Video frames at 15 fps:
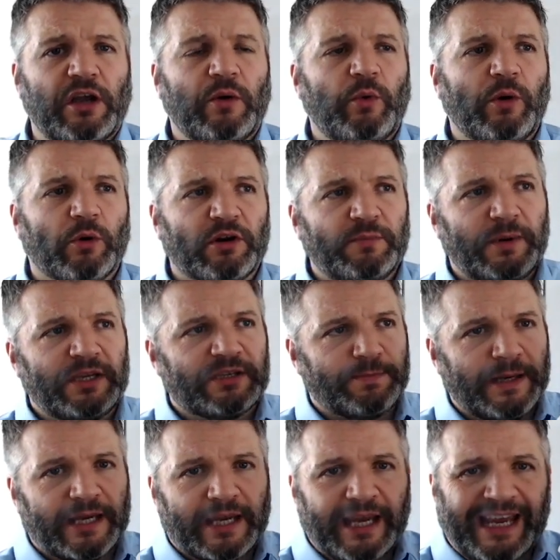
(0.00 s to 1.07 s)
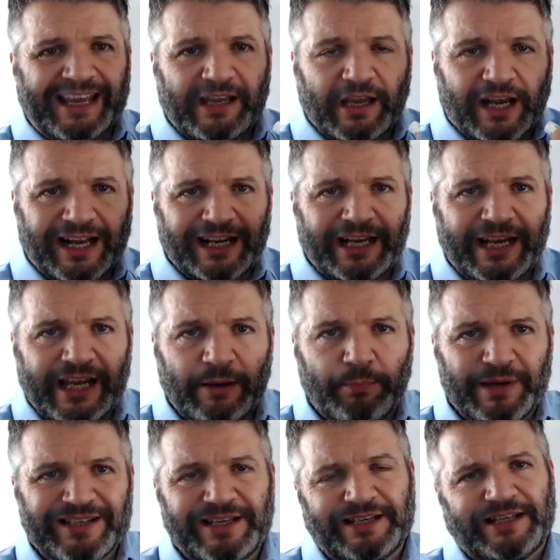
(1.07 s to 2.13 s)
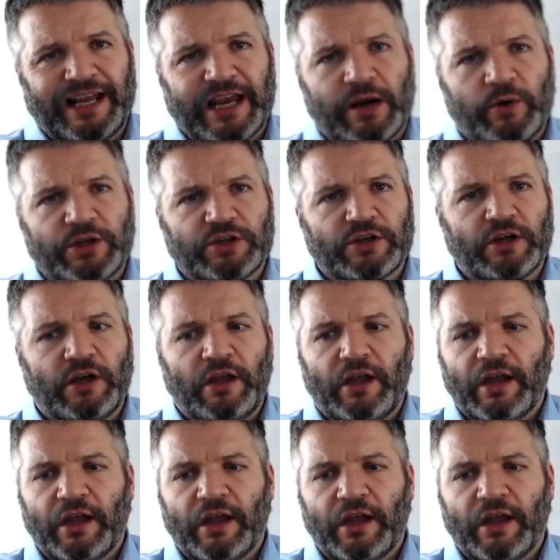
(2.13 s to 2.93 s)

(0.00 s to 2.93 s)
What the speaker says: We want to be speaking clear business language.